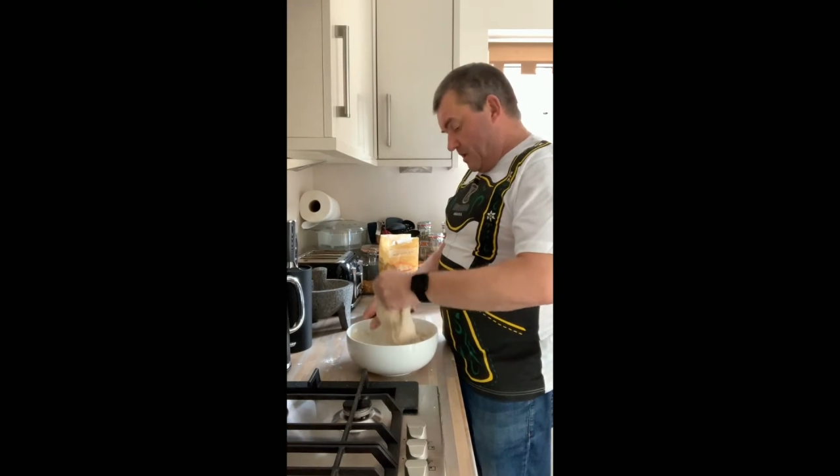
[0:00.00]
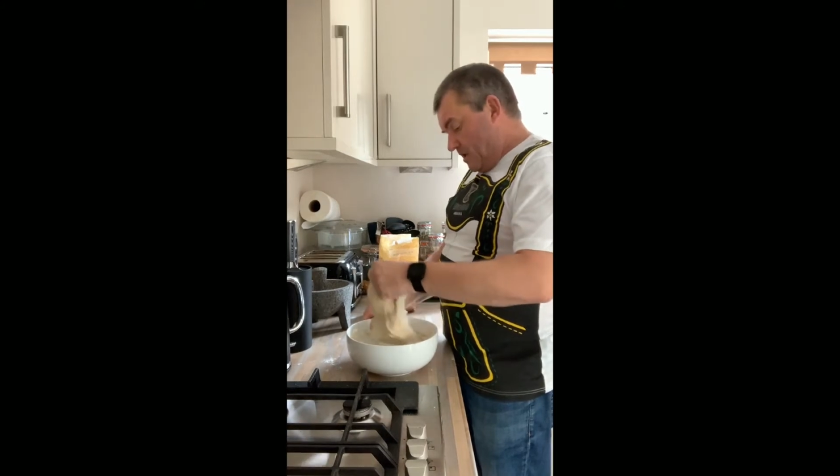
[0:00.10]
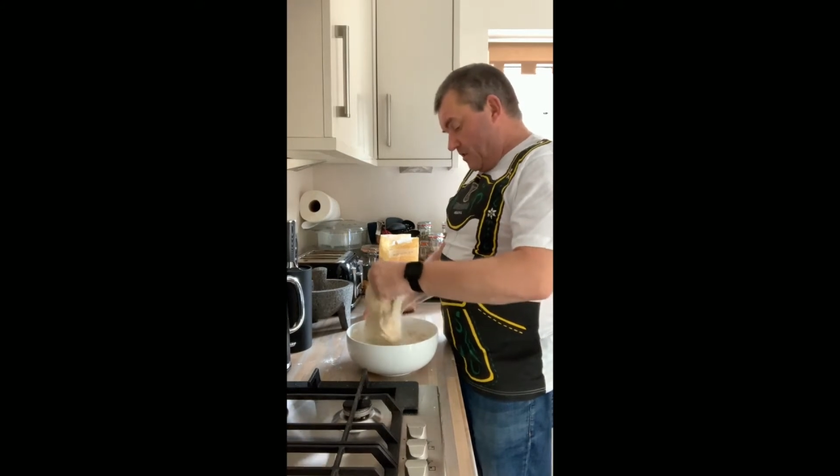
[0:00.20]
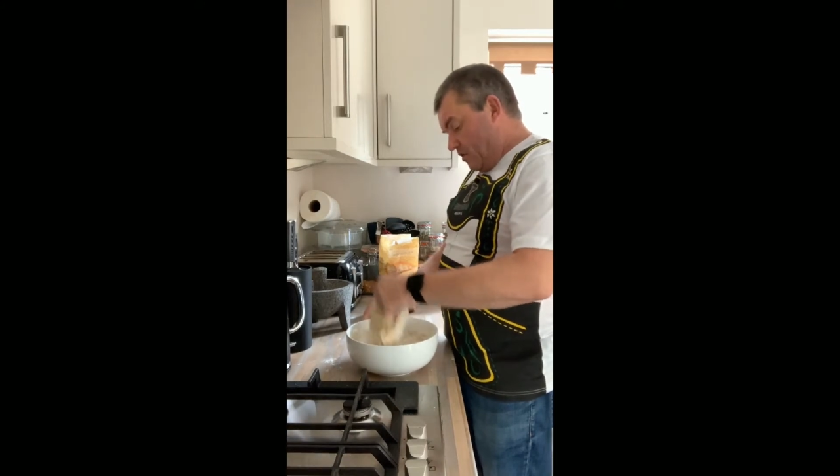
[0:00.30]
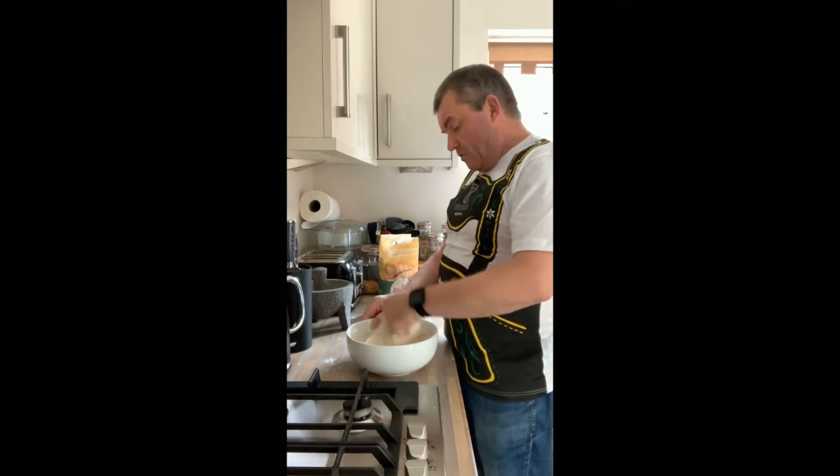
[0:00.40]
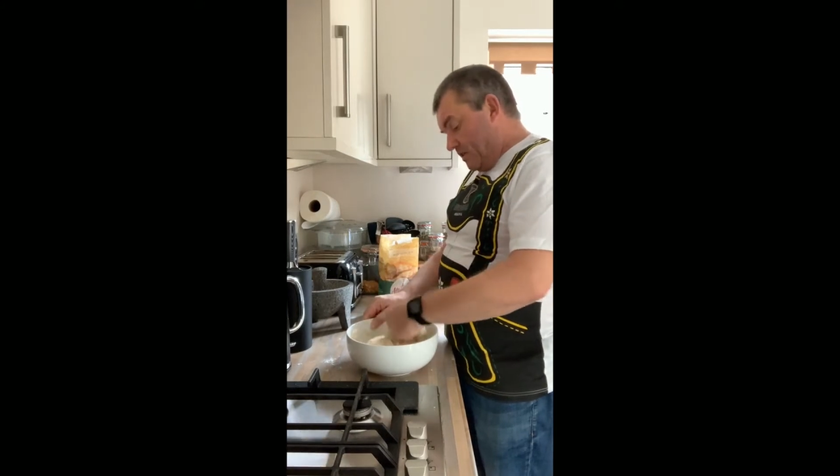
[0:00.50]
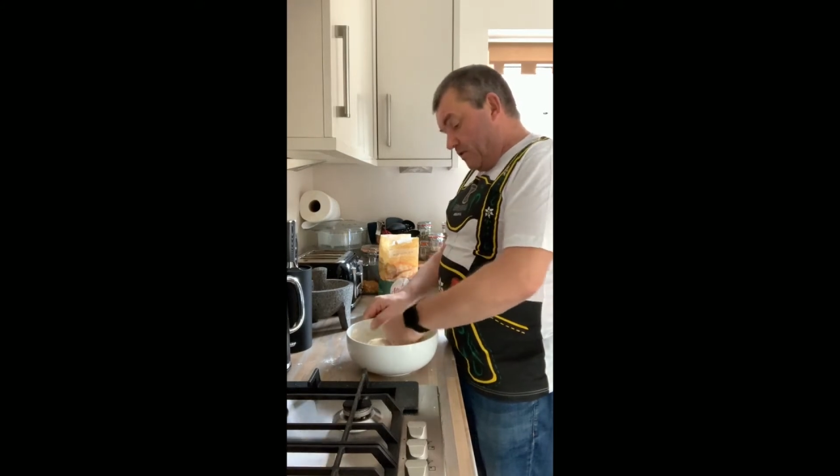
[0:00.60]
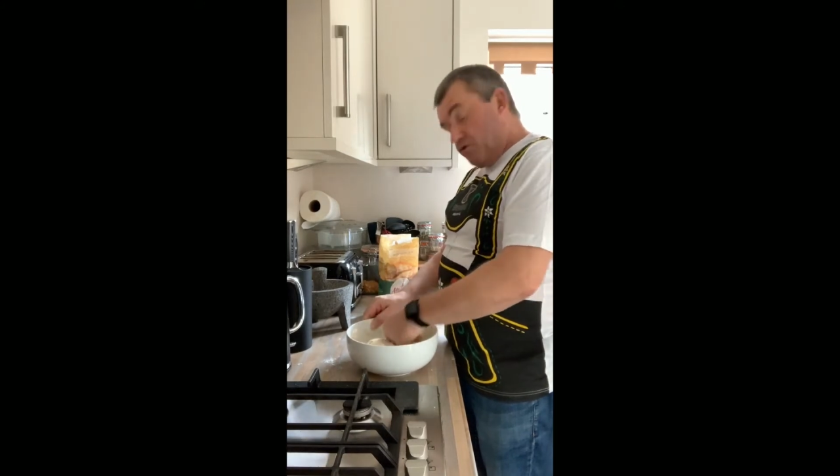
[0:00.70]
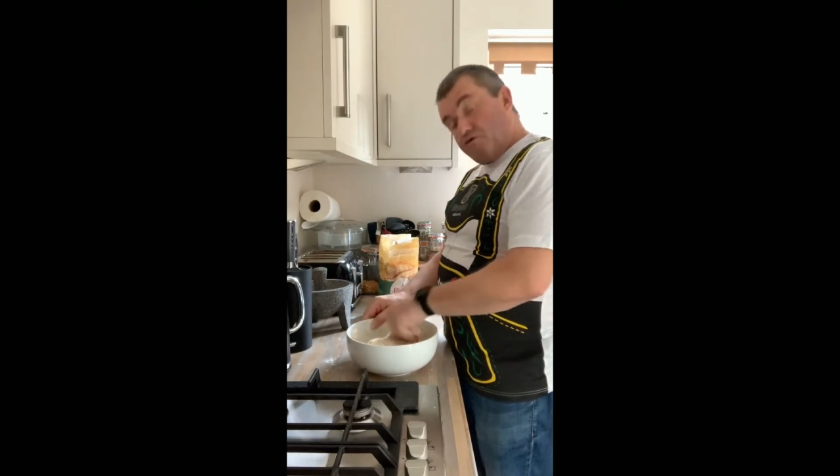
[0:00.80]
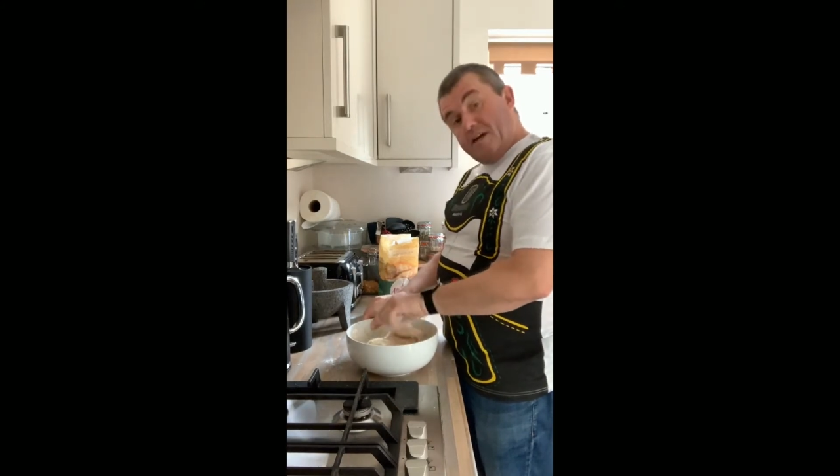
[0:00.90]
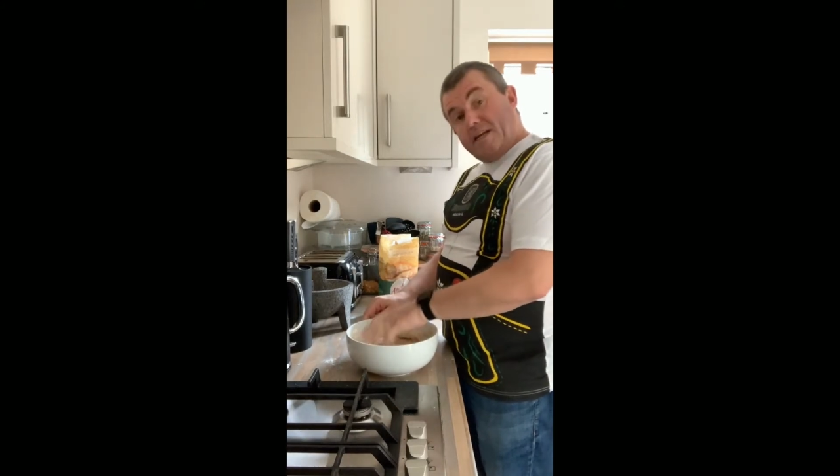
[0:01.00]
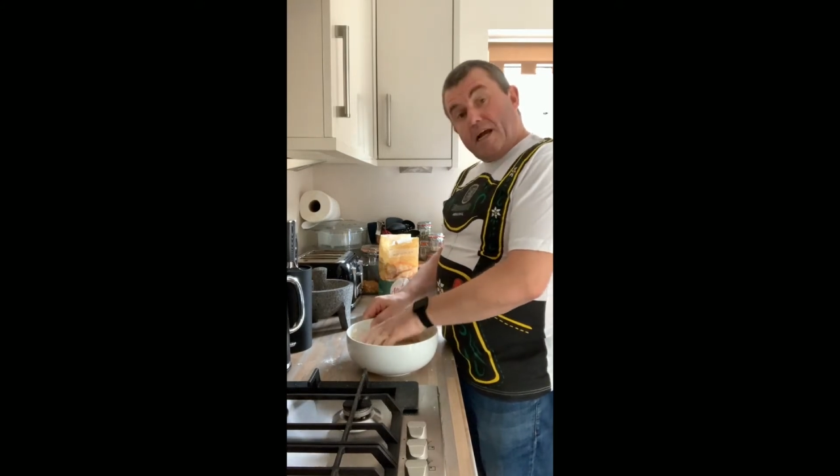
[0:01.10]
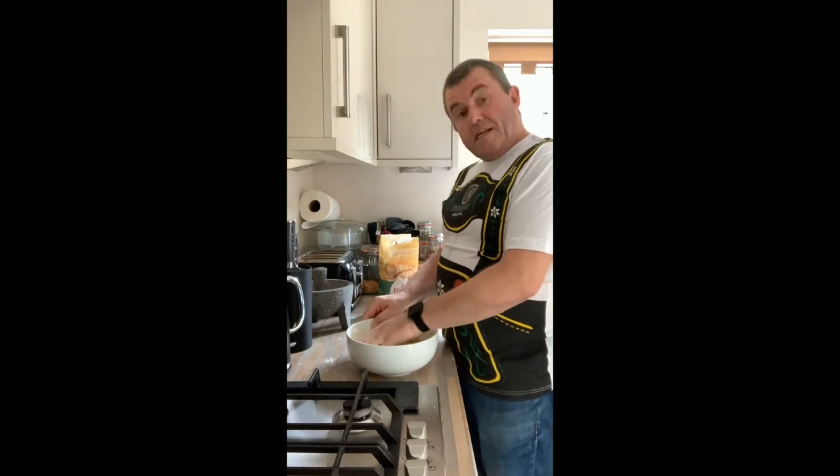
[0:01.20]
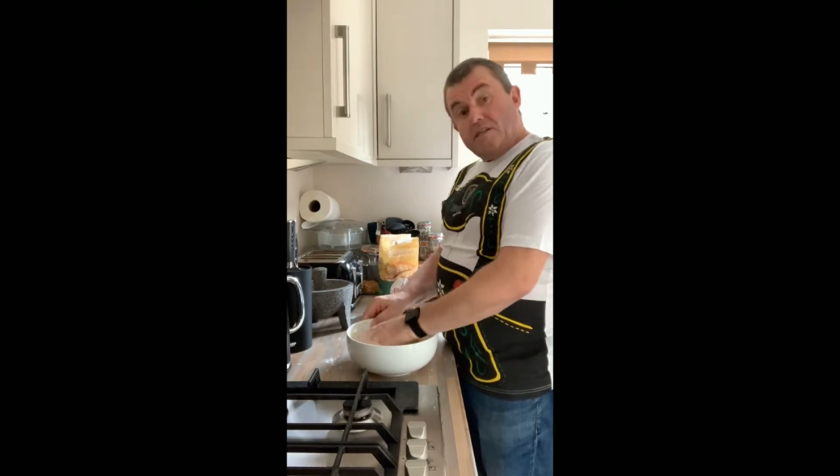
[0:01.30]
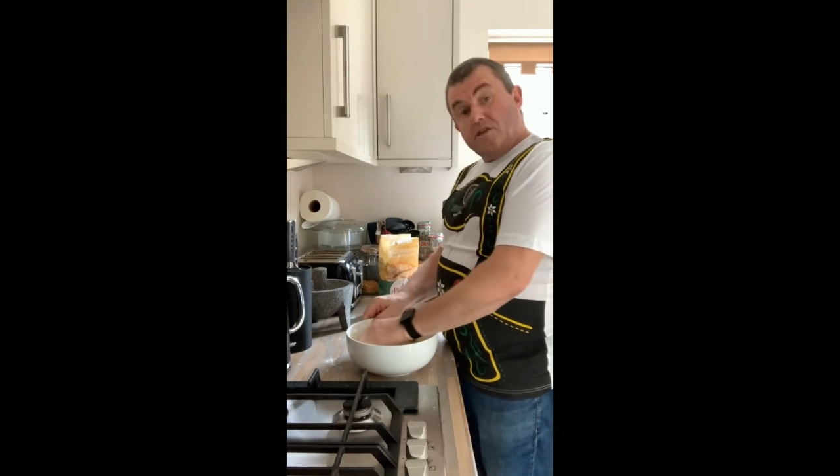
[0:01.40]
that within 3
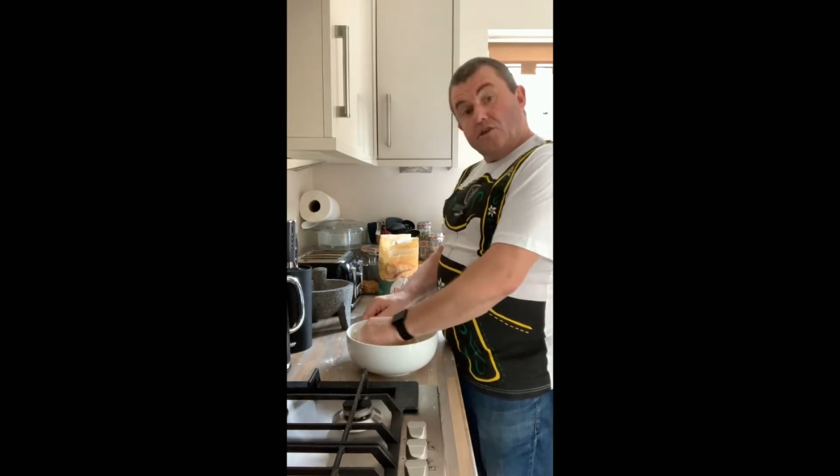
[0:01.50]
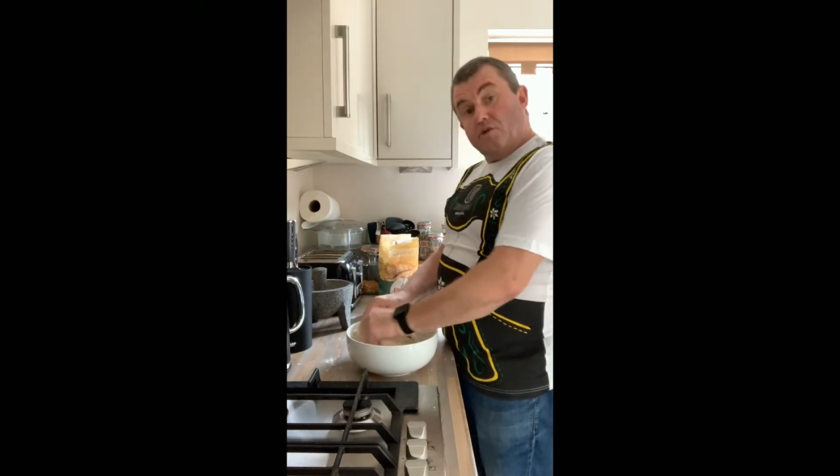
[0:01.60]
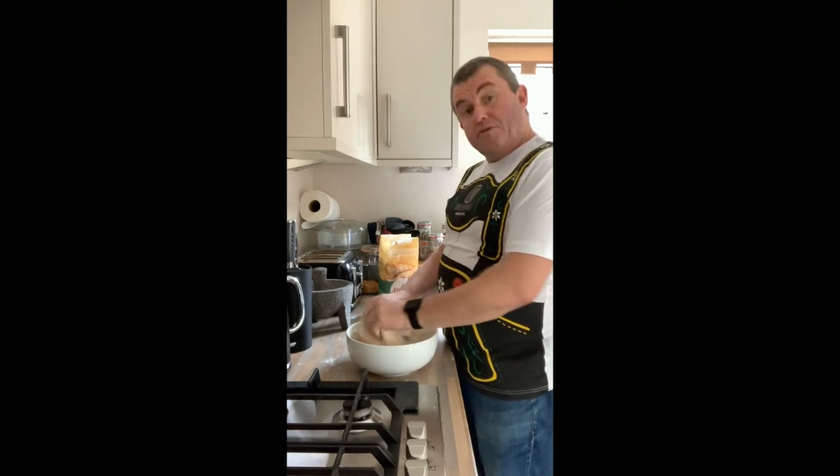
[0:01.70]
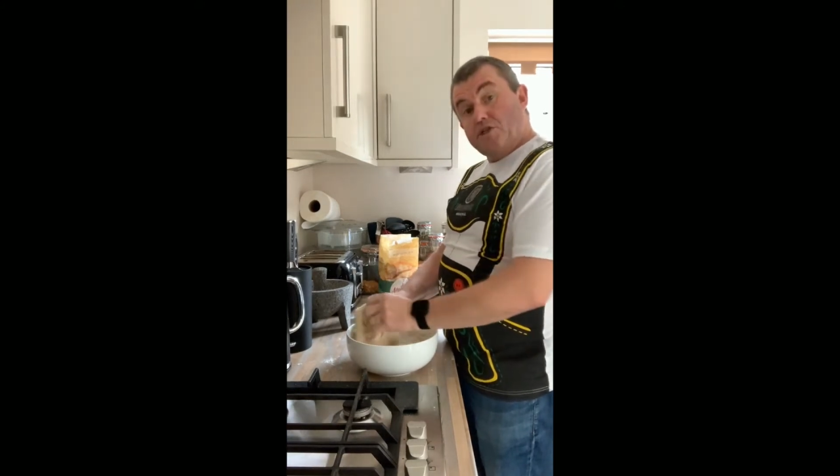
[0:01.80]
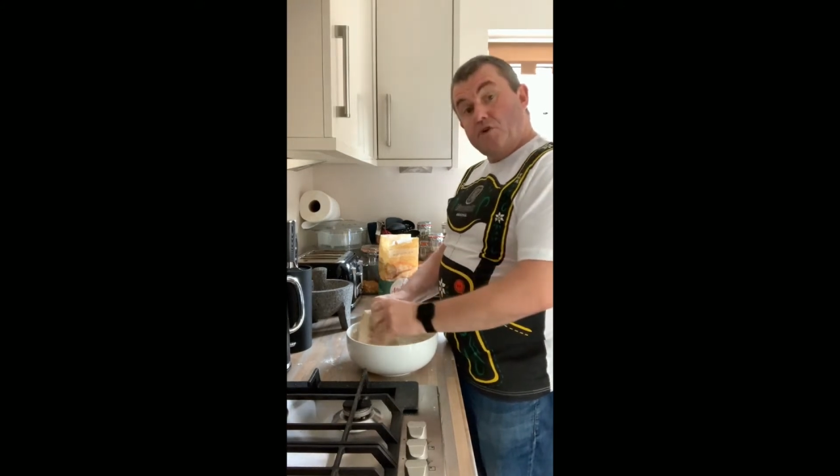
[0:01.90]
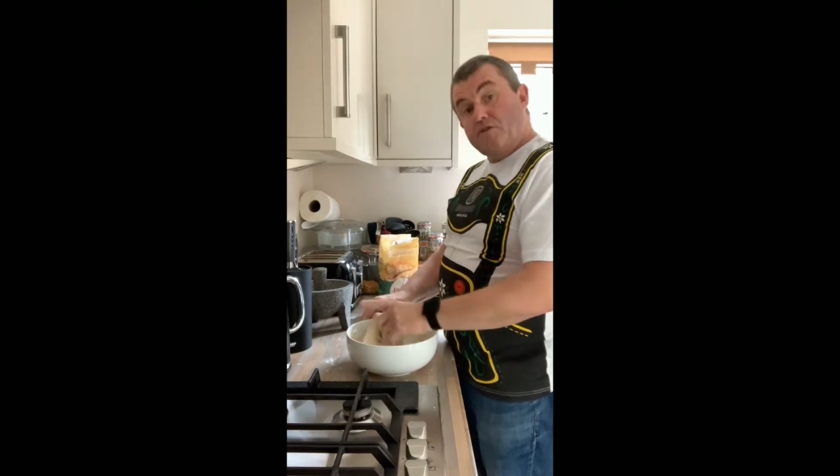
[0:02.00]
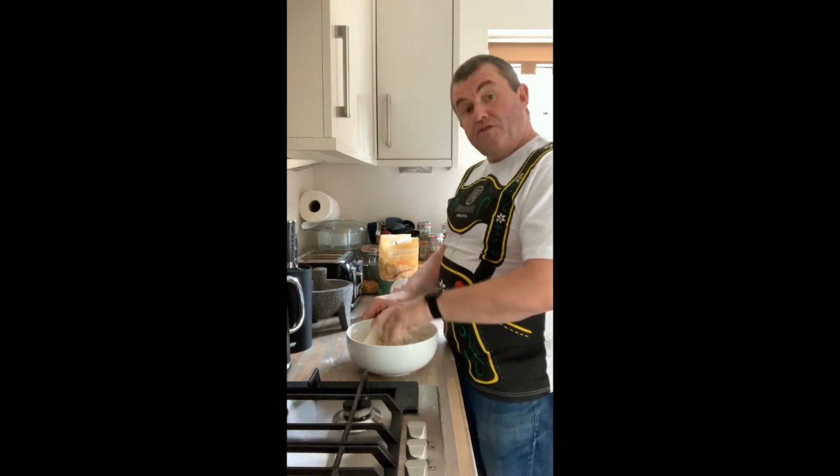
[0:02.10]
days you produce for